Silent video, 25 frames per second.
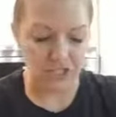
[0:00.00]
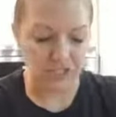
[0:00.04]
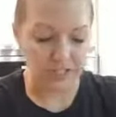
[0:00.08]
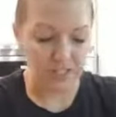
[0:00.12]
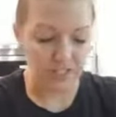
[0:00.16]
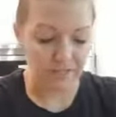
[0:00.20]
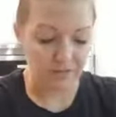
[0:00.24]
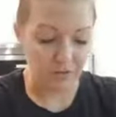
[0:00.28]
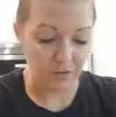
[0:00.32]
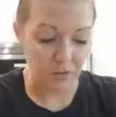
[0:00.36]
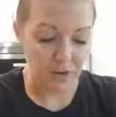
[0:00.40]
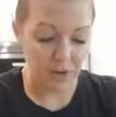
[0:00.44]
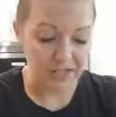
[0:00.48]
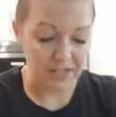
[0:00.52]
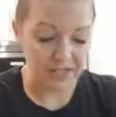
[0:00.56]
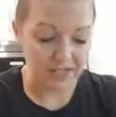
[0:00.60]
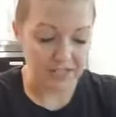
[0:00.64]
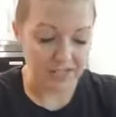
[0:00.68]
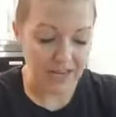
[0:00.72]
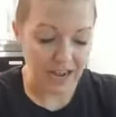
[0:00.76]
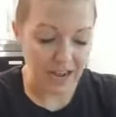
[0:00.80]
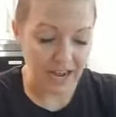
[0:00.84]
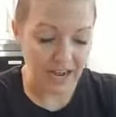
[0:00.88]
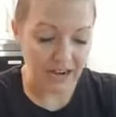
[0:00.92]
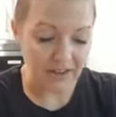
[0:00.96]
the different ways that
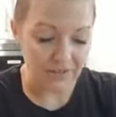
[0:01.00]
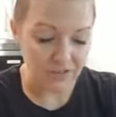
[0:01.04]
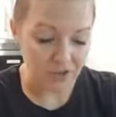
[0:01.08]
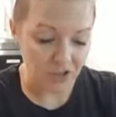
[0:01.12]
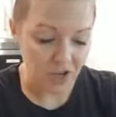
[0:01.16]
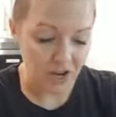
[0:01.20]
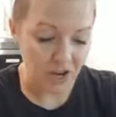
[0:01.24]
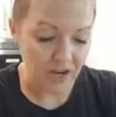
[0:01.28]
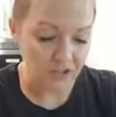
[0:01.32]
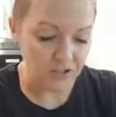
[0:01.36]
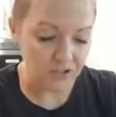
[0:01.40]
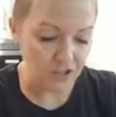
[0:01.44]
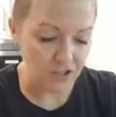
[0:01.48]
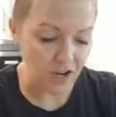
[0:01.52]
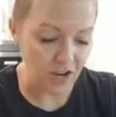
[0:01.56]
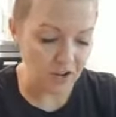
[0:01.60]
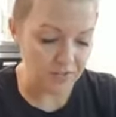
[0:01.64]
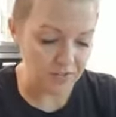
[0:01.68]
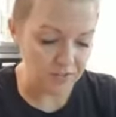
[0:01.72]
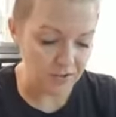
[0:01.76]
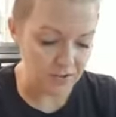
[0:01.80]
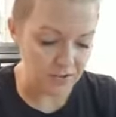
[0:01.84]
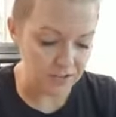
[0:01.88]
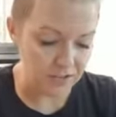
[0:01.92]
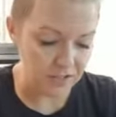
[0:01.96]
I've tried
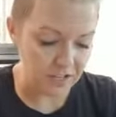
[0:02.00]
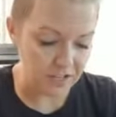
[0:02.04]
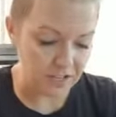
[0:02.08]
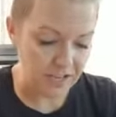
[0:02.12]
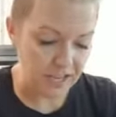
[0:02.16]
chaffles,